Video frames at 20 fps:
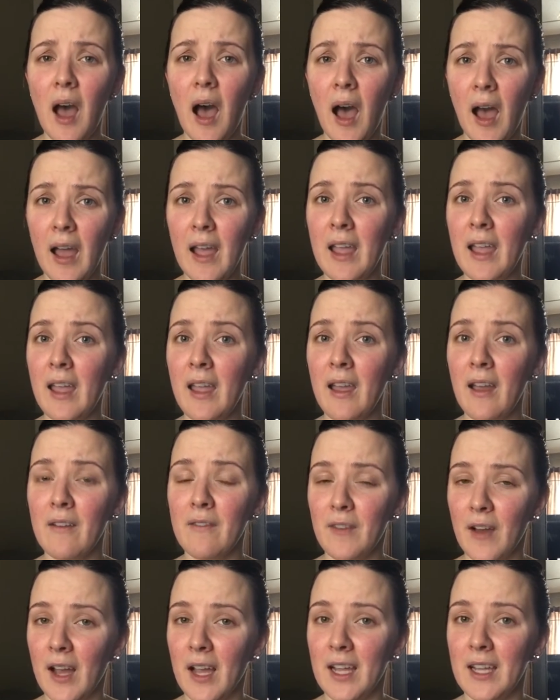I
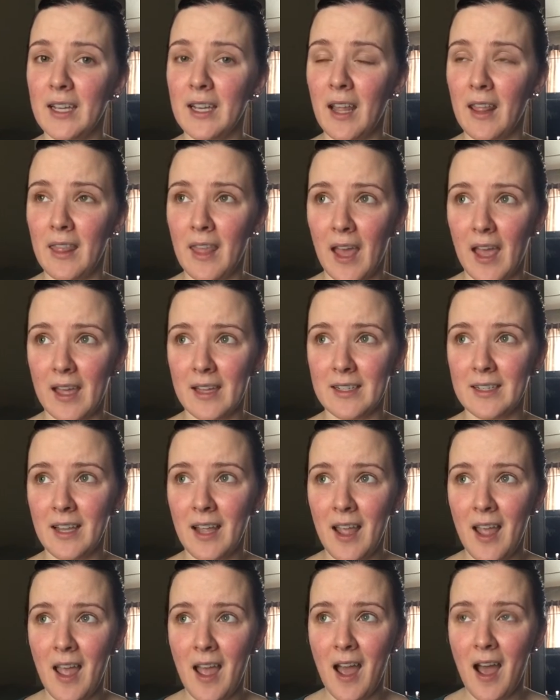find that
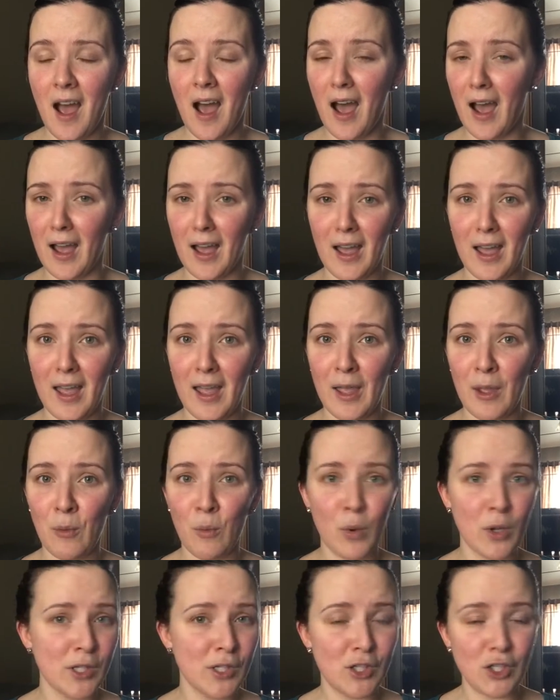I
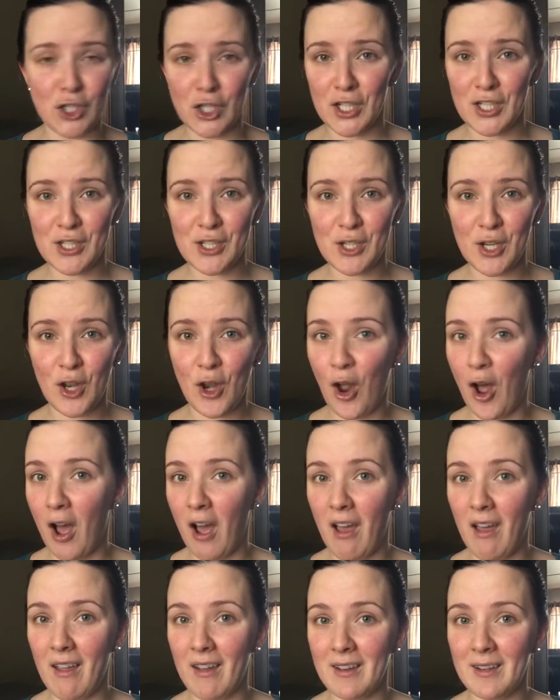was just
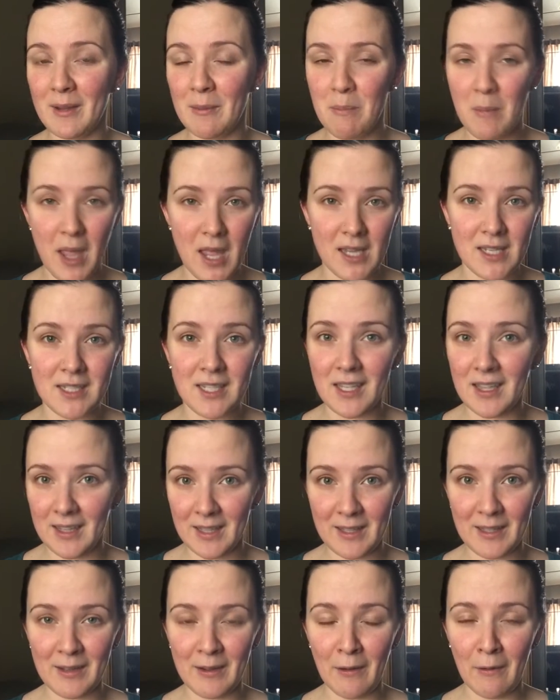not meant to
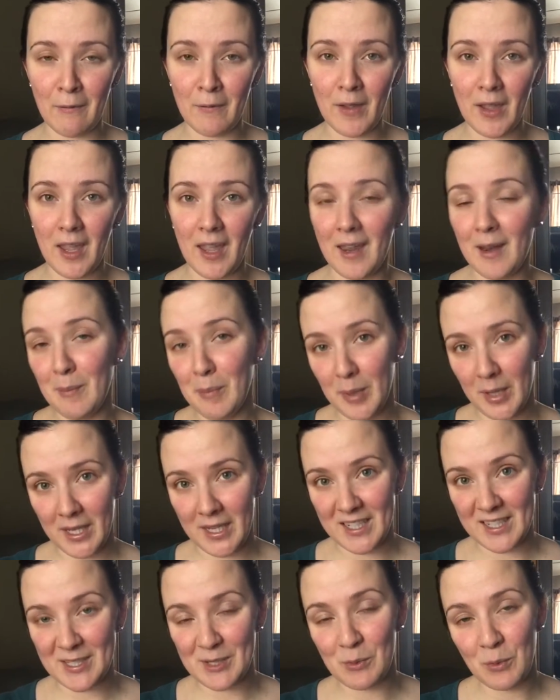live in a
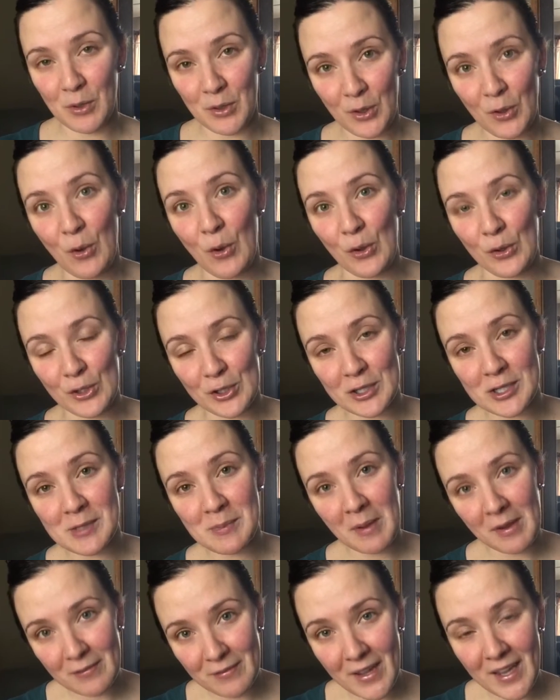place where the cold
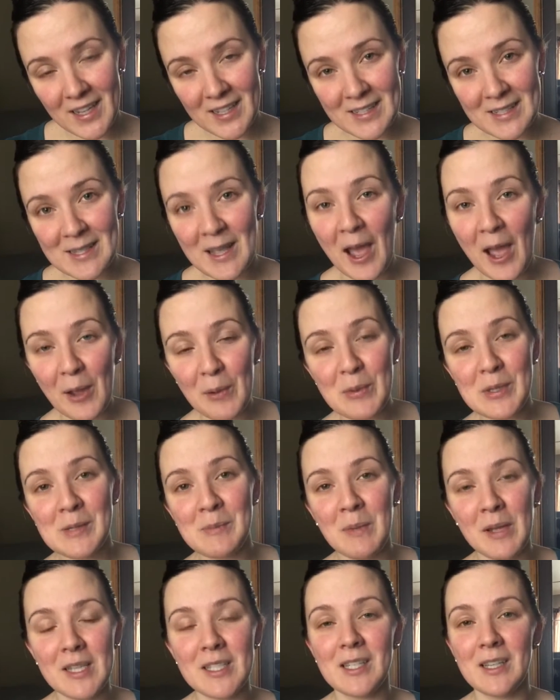hurts my face. I was
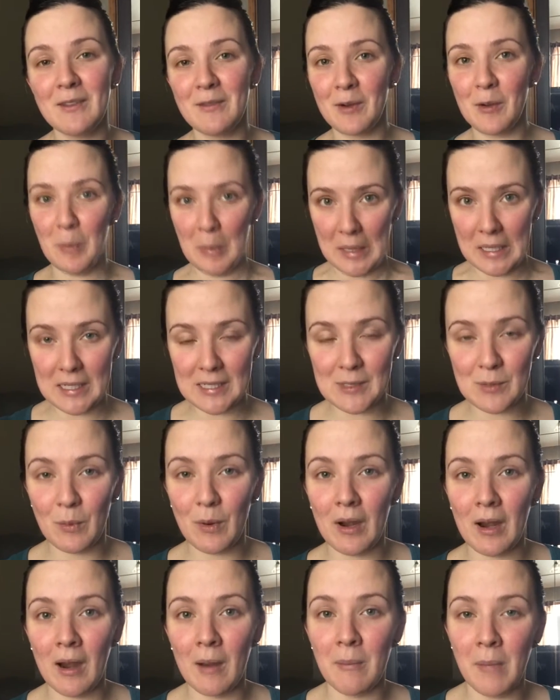meant to live in a place
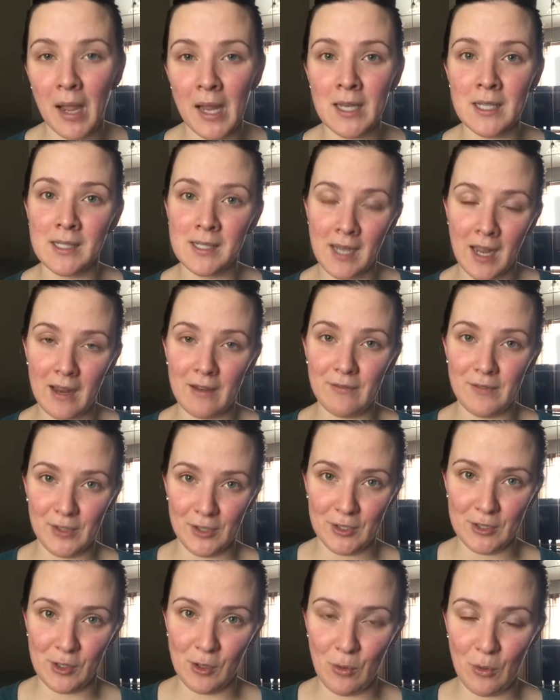where -10
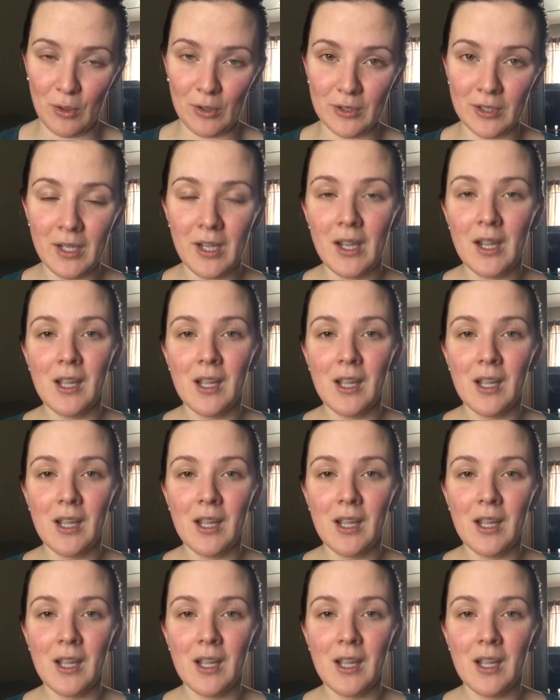feels cold.